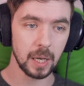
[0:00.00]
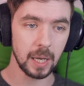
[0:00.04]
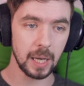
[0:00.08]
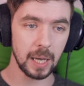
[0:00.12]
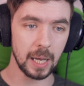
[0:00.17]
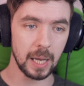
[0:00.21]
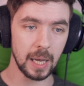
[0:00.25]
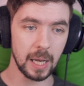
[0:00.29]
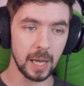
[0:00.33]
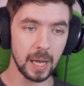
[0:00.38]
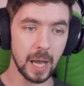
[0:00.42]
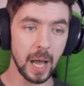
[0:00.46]

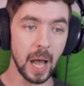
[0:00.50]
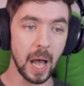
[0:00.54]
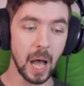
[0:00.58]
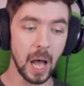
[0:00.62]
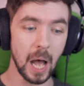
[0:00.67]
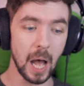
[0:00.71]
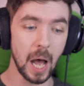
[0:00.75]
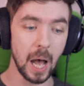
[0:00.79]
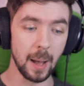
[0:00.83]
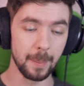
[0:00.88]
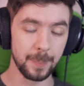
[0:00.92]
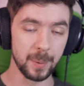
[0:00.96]
Uh,
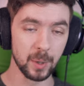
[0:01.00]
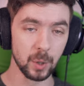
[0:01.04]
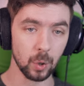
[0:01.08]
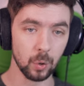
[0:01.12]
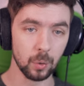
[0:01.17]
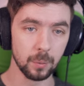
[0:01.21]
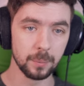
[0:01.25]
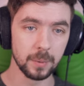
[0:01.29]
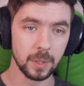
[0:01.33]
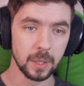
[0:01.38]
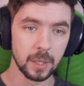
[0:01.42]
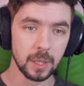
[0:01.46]
a
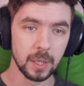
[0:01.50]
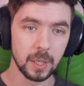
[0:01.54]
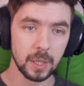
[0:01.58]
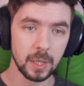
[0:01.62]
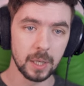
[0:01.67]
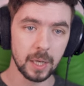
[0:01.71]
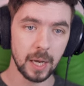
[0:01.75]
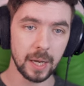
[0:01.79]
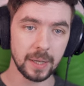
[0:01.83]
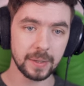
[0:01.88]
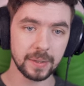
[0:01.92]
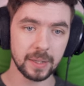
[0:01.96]
boom.
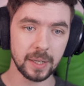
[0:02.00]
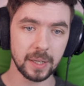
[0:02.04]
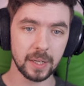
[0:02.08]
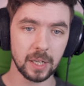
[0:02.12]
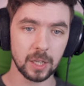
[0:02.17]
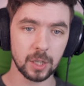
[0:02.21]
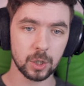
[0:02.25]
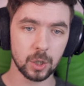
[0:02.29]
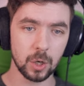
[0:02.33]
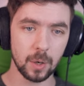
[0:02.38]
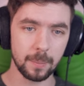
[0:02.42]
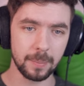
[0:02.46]
And then
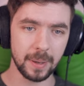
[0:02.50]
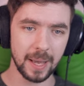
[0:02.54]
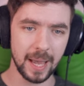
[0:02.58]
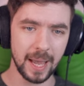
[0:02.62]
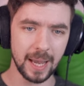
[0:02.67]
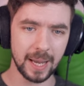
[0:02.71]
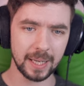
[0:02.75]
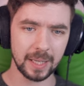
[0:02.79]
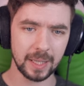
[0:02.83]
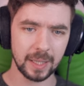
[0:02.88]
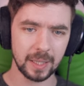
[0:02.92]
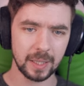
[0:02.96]
I'll come
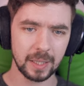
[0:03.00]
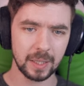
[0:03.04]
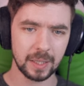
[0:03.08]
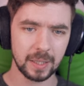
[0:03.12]
back.